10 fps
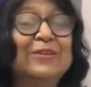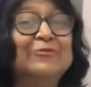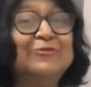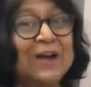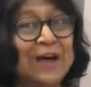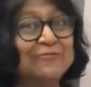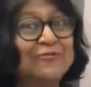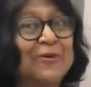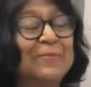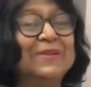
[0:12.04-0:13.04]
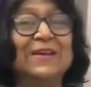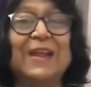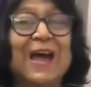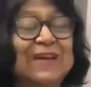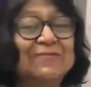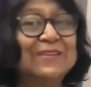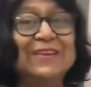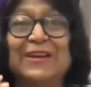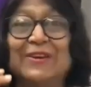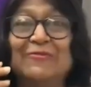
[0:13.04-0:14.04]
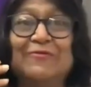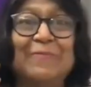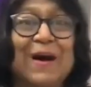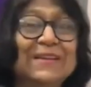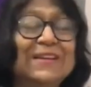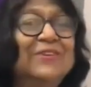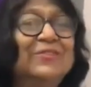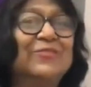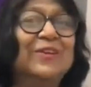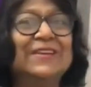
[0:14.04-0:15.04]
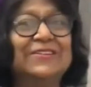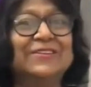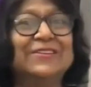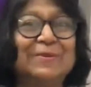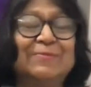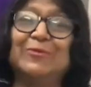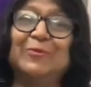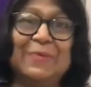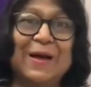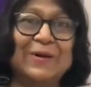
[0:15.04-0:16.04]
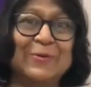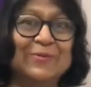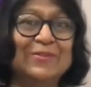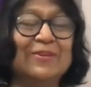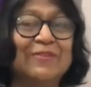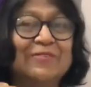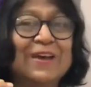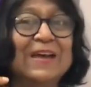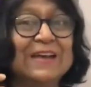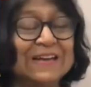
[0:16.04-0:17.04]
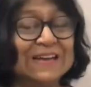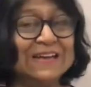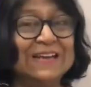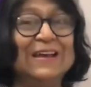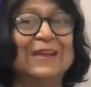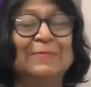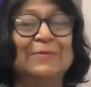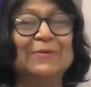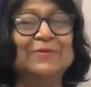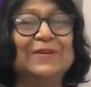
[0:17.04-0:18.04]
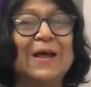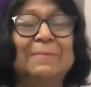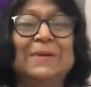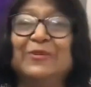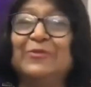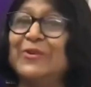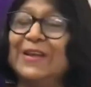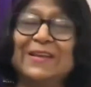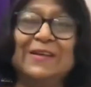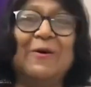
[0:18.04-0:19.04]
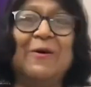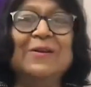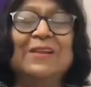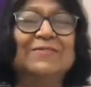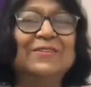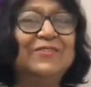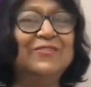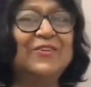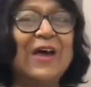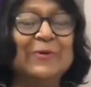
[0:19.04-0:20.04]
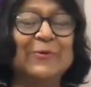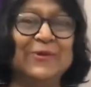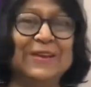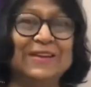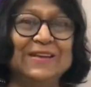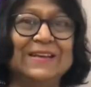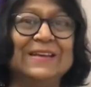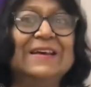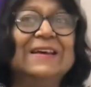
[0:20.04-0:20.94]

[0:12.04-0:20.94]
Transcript: to transform their lives in the area of money, relationships through my courses of clinical hypnotherapy, Reiki all levels, tarot reading,